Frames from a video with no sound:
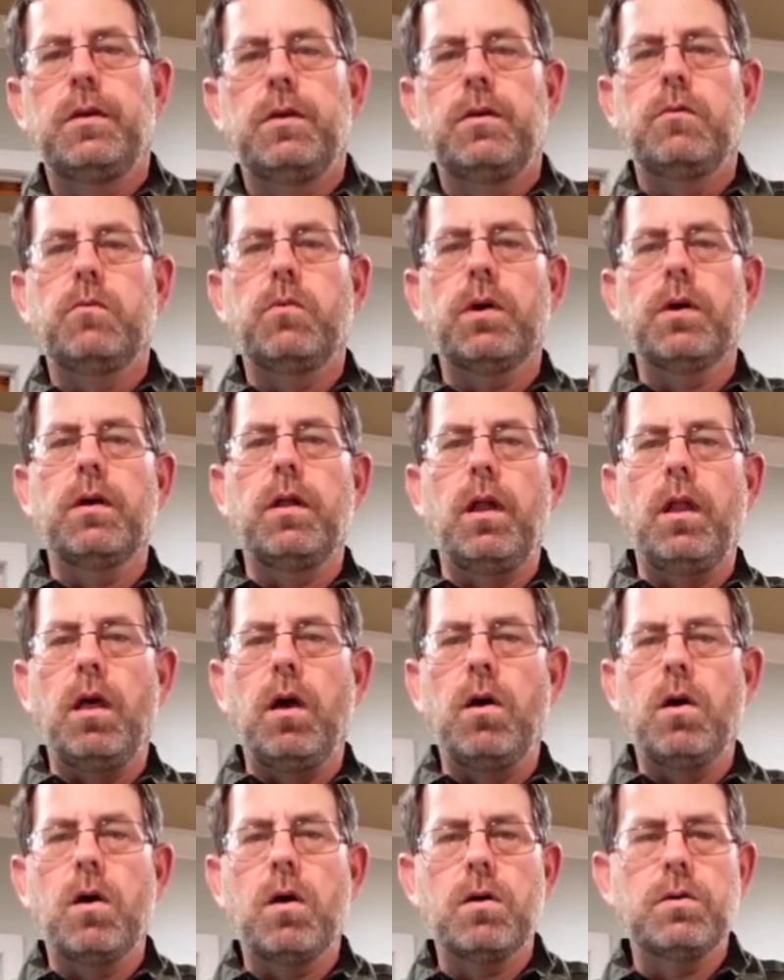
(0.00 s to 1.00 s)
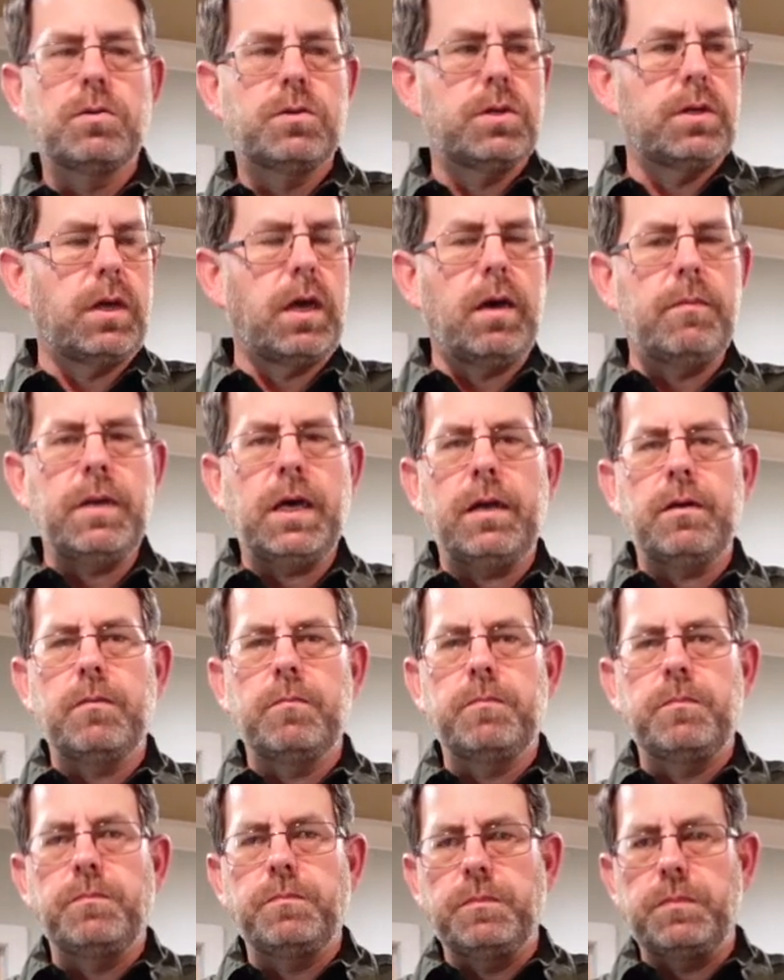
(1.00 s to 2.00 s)
wear a large. I'm not
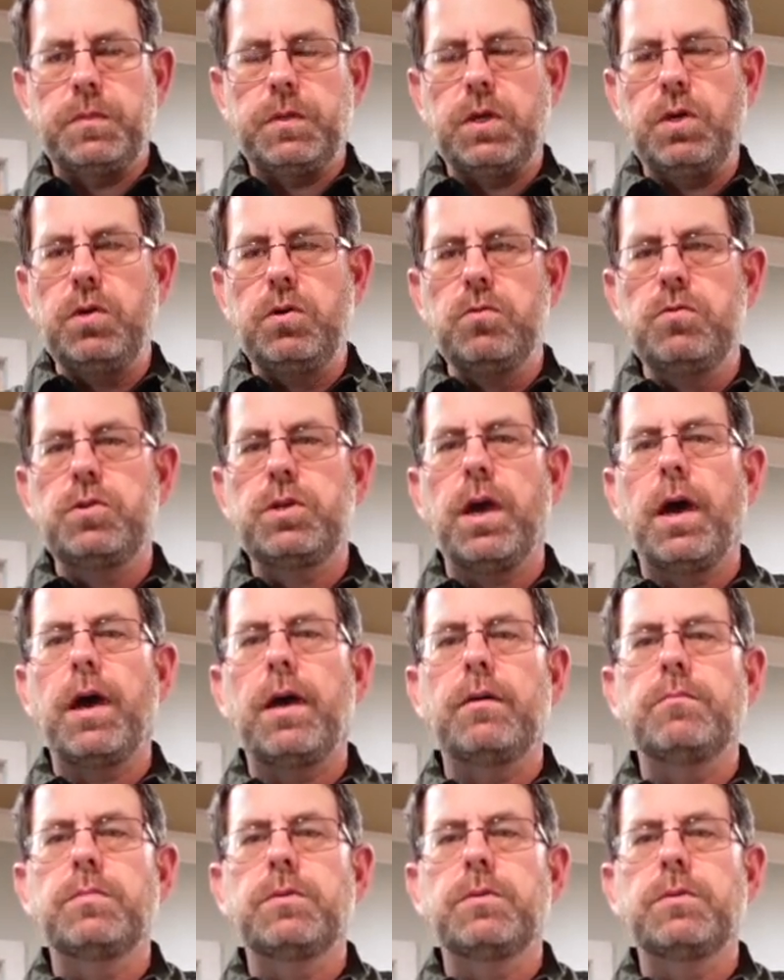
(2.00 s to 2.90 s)
a huge guy. I'm